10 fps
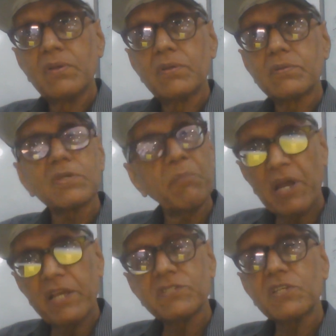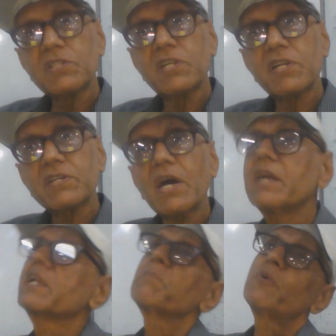summarizing the data
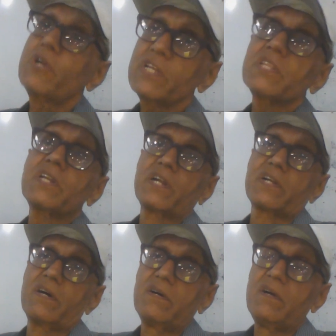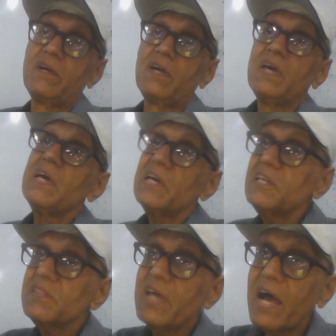and reporting the data.
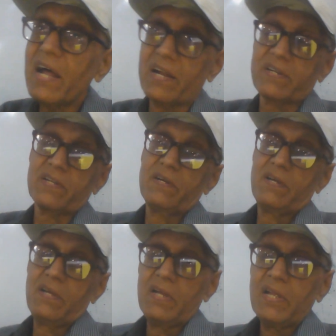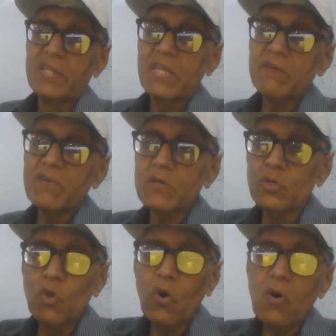In that, there were
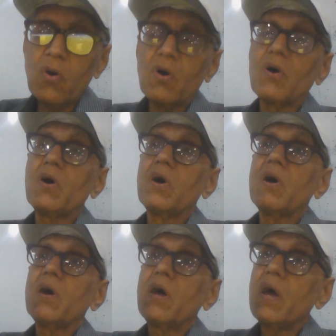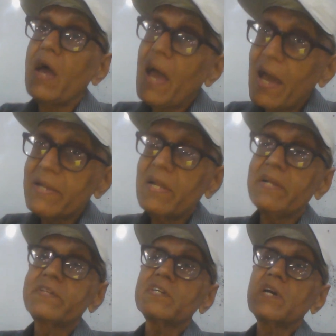no
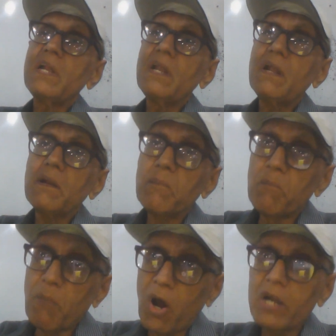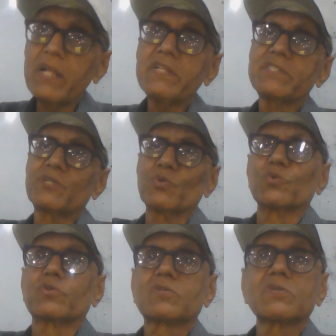analytical models
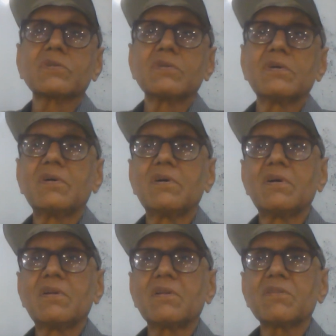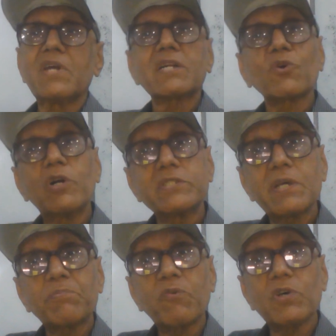used. That
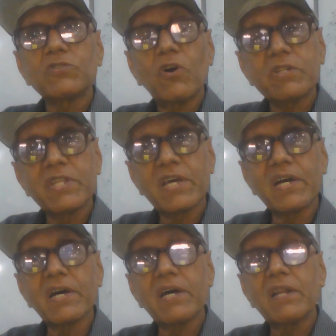concept was not there